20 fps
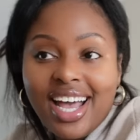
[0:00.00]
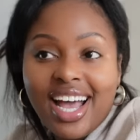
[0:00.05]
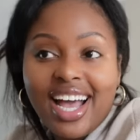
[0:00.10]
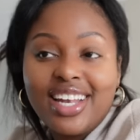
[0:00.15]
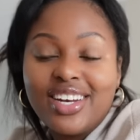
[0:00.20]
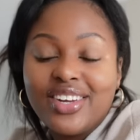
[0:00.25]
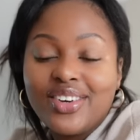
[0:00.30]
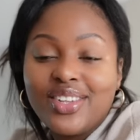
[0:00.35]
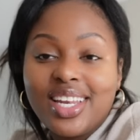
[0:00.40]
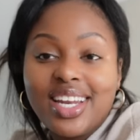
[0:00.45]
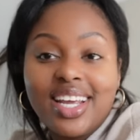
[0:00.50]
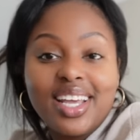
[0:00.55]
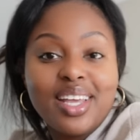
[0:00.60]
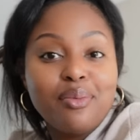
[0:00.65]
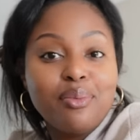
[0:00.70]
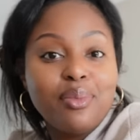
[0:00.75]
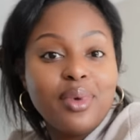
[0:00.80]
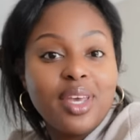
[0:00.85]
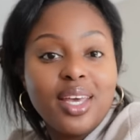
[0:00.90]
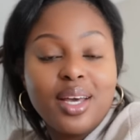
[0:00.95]
I know that it
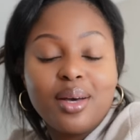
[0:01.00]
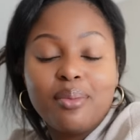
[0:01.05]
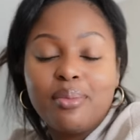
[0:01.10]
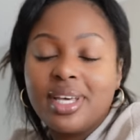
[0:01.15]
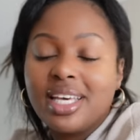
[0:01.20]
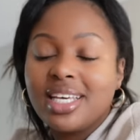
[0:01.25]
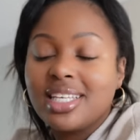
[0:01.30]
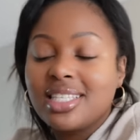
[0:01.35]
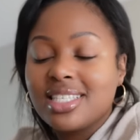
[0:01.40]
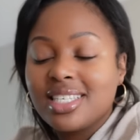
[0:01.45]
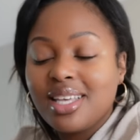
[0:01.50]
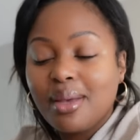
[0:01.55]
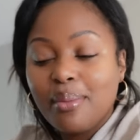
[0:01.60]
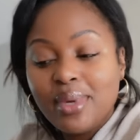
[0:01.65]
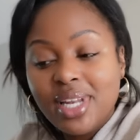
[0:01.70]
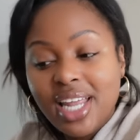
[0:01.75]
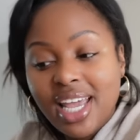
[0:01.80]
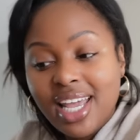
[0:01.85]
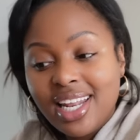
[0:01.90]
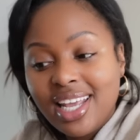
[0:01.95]
can be a bit
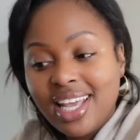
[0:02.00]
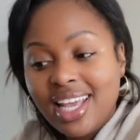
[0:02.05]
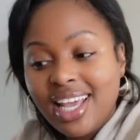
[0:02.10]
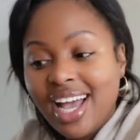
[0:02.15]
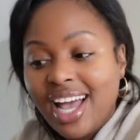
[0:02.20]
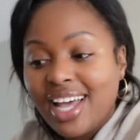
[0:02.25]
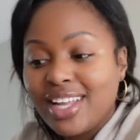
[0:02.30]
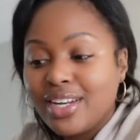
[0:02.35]
intimidating.